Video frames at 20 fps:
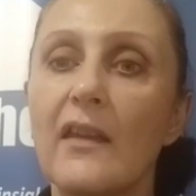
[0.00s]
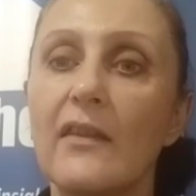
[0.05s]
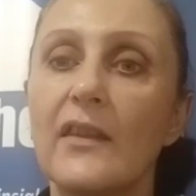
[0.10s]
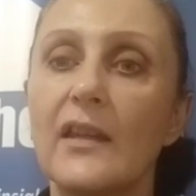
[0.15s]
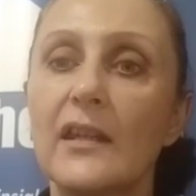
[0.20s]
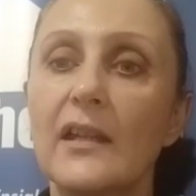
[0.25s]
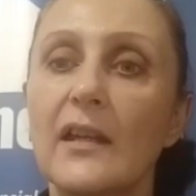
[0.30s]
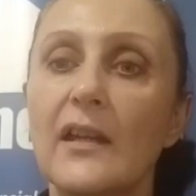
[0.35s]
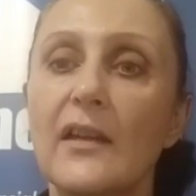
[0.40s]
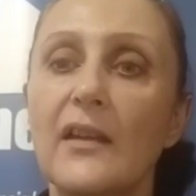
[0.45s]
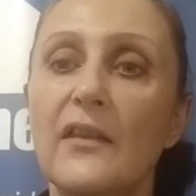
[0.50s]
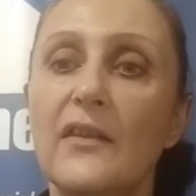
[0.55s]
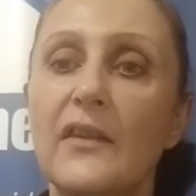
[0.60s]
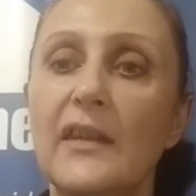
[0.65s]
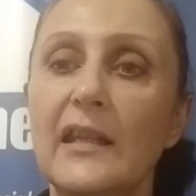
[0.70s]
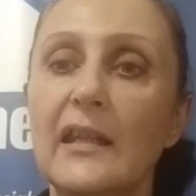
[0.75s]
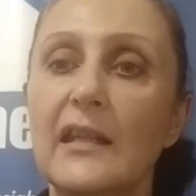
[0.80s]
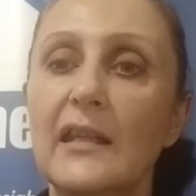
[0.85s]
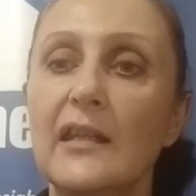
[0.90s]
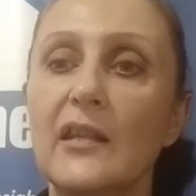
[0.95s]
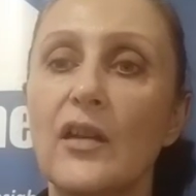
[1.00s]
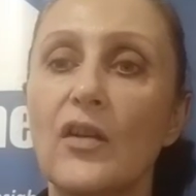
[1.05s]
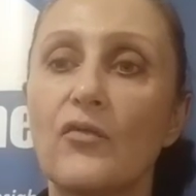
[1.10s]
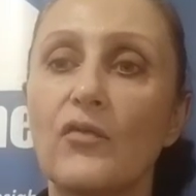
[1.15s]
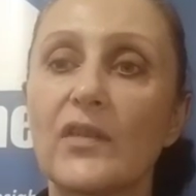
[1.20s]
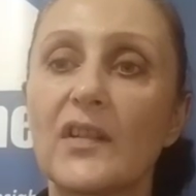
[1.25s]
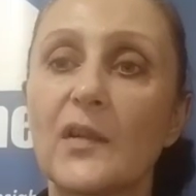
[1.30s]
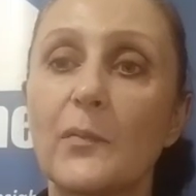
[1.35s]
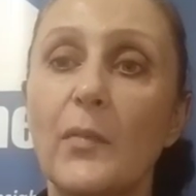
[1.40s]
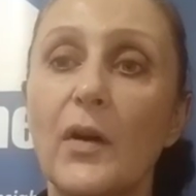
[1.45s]
the
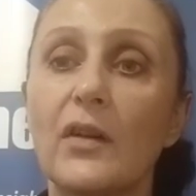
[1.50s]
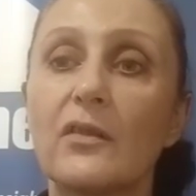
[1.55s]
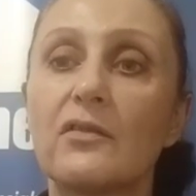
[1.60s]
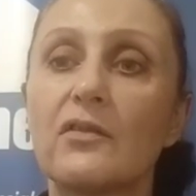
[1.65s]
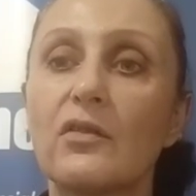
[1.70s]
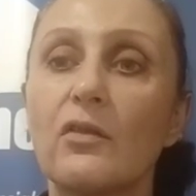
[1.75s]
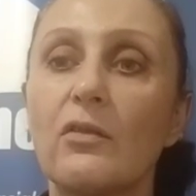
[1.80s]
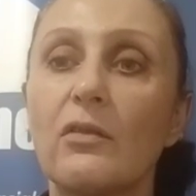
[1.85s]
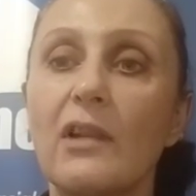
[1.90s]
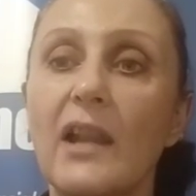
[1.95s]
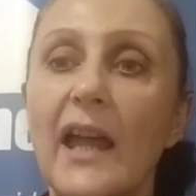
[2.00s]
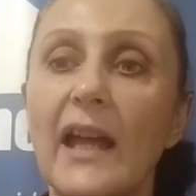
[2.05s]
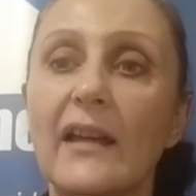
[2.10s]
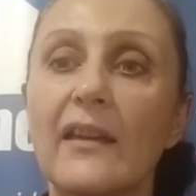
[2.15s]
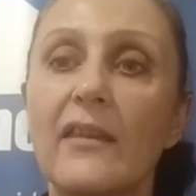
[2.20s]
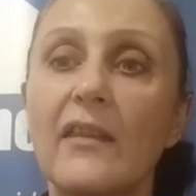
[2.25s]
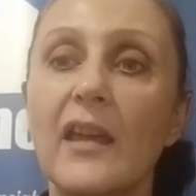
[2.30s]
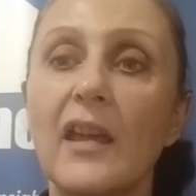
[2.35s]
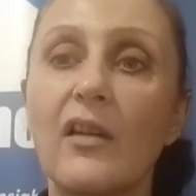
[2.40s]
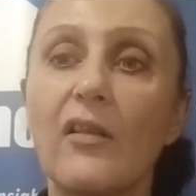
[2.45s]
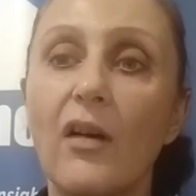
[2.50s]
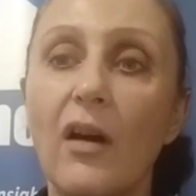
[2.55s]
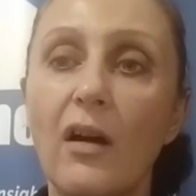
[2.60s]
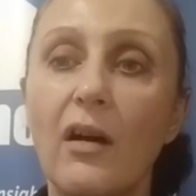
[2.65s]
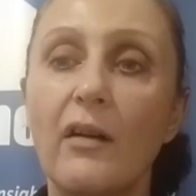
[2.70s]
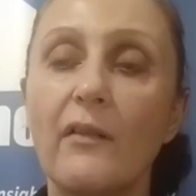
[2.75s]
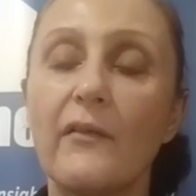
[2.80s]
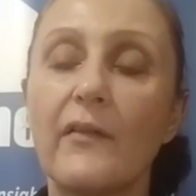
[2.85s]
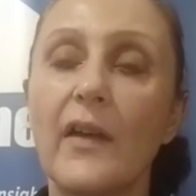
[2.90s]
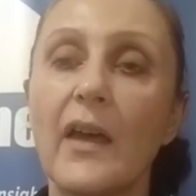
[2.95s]
response or lack
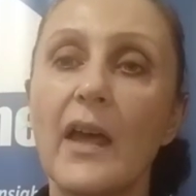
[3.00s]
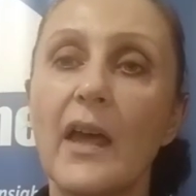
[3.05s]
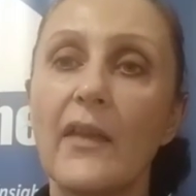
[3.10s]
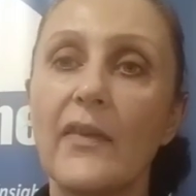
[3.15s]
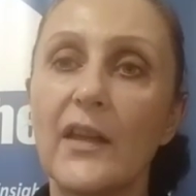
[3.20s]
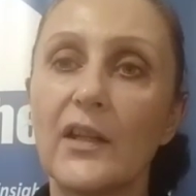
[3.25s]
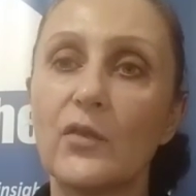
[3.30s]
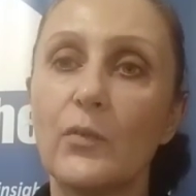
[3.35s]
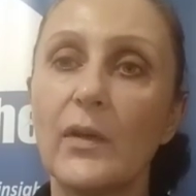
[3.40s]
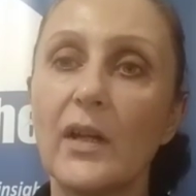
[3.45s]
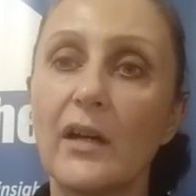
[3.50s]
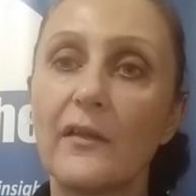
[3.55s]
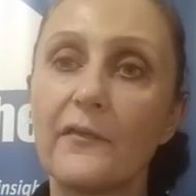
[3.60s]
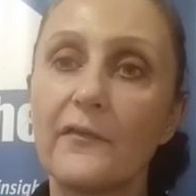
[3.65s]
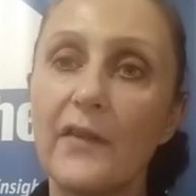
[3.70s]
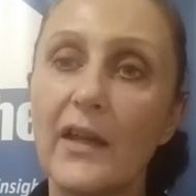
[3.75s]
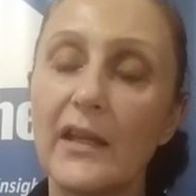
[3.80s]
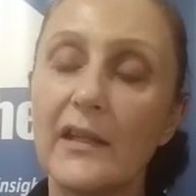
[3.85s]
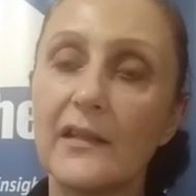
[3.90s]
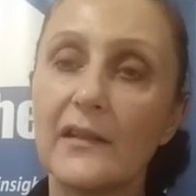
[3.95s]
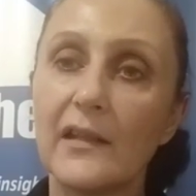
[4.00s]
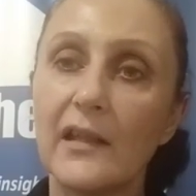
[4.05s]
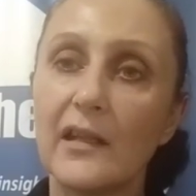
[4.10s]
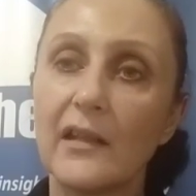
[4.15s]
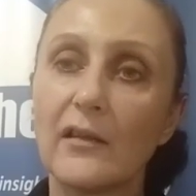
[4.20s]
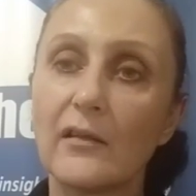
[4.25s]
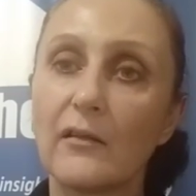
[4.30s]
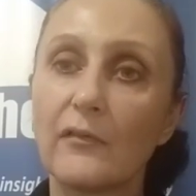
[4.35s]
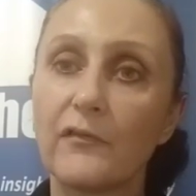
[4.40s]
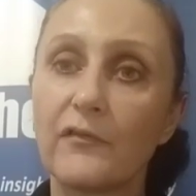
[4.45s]
thereof that we are
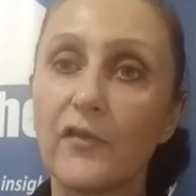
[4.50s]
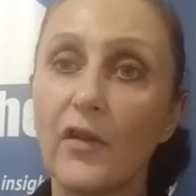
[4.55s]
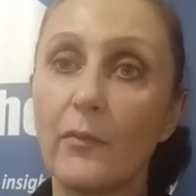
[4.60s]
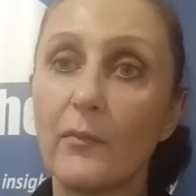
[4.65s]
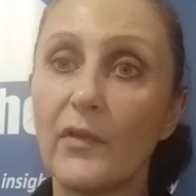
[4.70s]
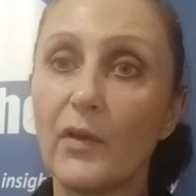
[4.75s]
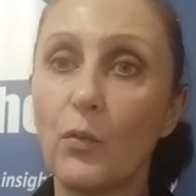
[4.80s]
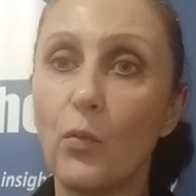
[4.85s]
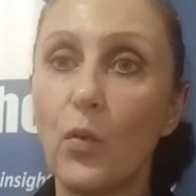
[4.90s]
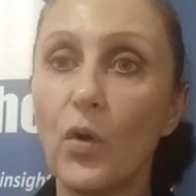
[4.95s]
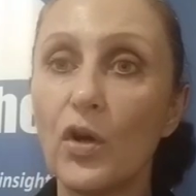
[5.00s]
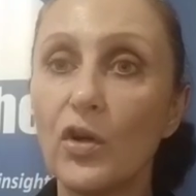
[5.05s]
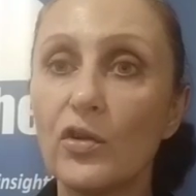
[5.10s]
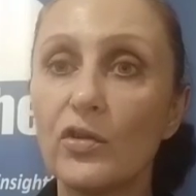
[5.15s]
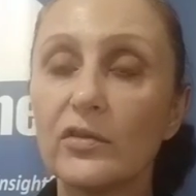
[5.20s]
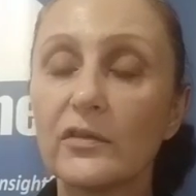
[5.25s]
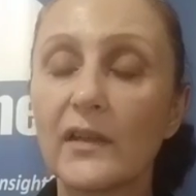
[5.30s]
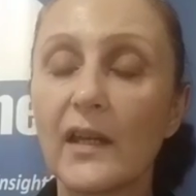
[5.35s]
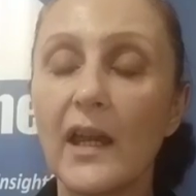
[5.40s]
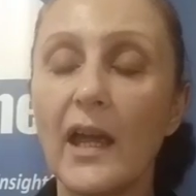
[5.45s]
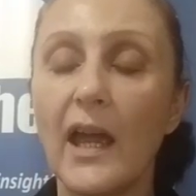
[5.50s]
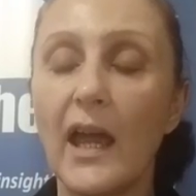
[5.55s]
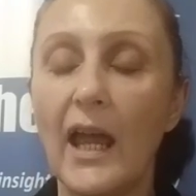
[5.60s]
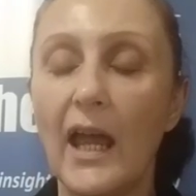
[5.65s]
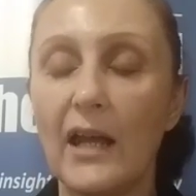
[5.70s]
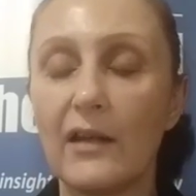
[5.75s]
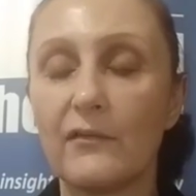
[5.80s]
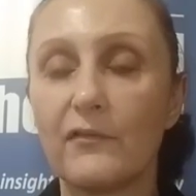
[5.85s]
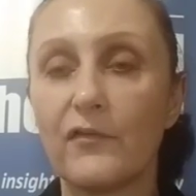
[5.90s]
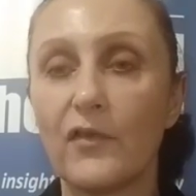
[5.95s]
facing from the world
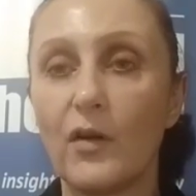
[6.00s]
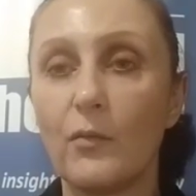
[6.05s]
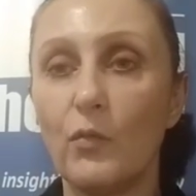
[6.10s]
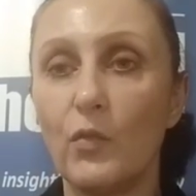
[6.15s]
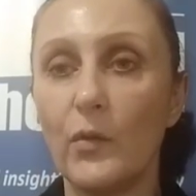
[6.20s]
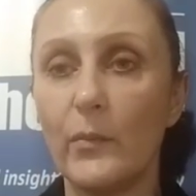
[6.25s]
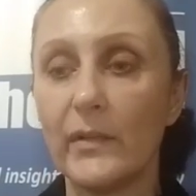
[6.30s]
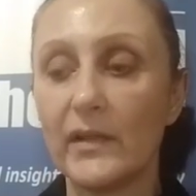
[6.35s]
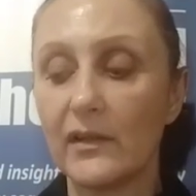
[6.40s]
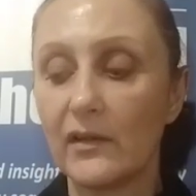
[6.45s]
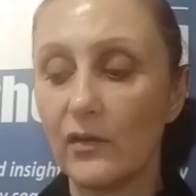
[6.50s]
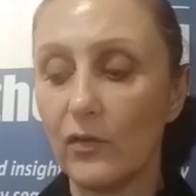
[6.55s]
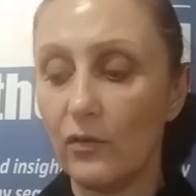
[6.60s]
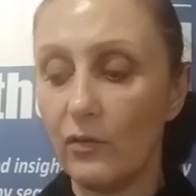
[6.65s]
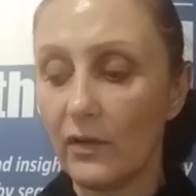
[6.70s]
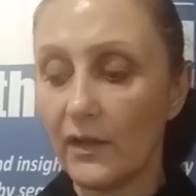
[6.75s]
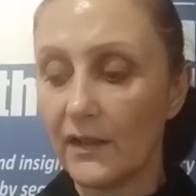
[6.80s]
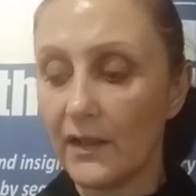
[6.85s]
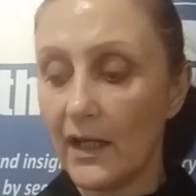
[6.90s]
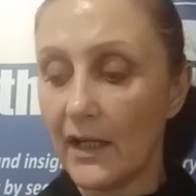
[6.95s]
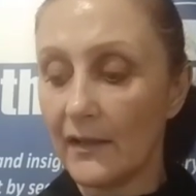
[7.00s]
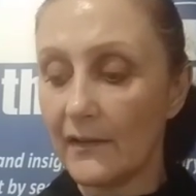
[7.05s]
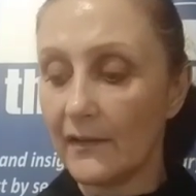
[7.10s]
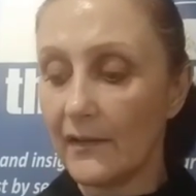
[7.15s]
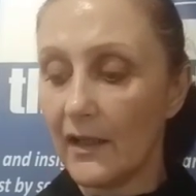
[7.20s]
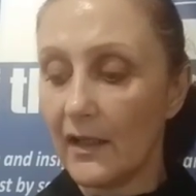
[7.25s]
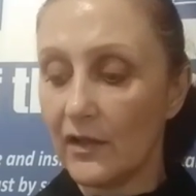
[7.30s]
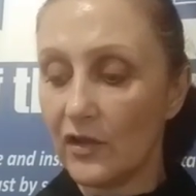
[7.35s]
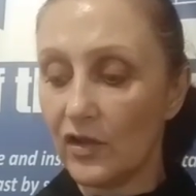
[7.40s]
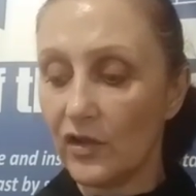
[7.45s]
and from women's
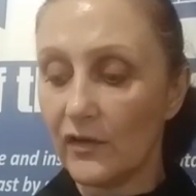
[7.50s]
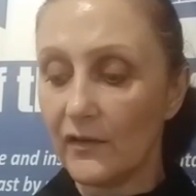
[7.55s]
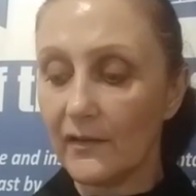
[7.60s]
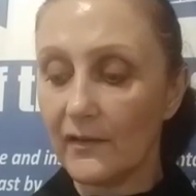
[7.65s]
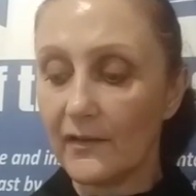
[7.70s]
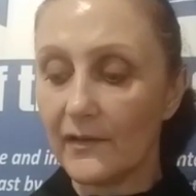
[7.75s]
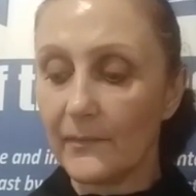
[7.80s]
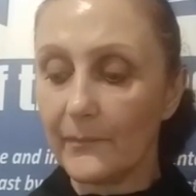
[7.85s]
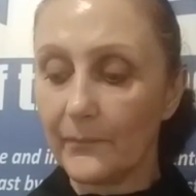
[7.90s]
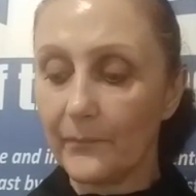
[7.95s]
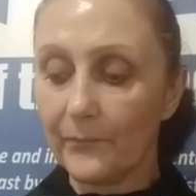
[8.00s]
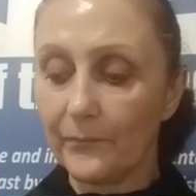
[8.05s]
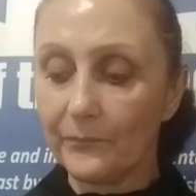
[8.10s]
organizations.